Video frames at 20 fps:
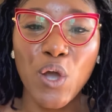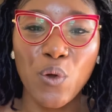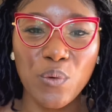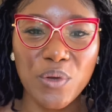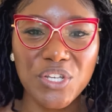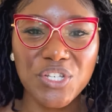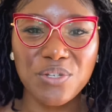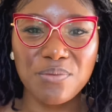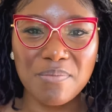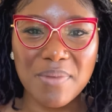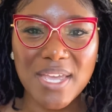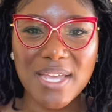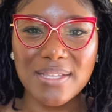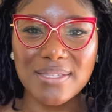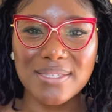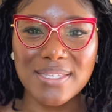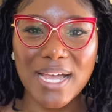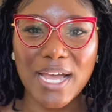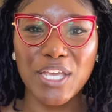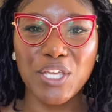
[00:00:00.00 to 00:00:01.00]
which
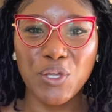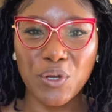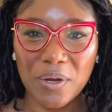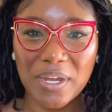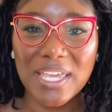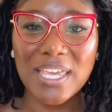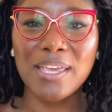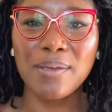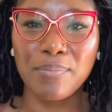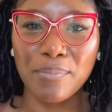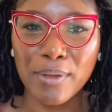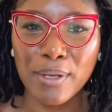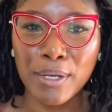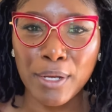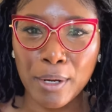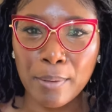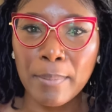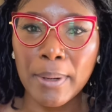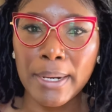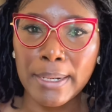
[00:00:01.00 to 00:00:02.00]
means that you're keeping
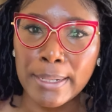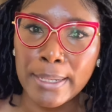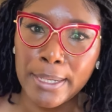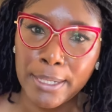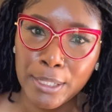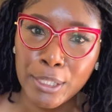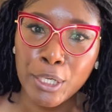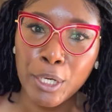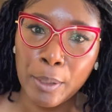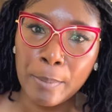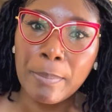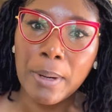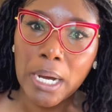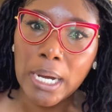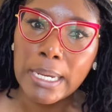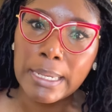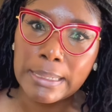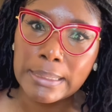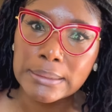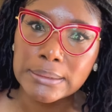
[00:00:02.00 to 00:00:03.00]
your money in your
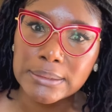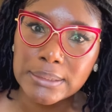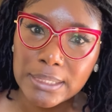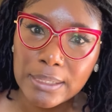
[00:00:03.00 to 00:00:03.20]
pocket.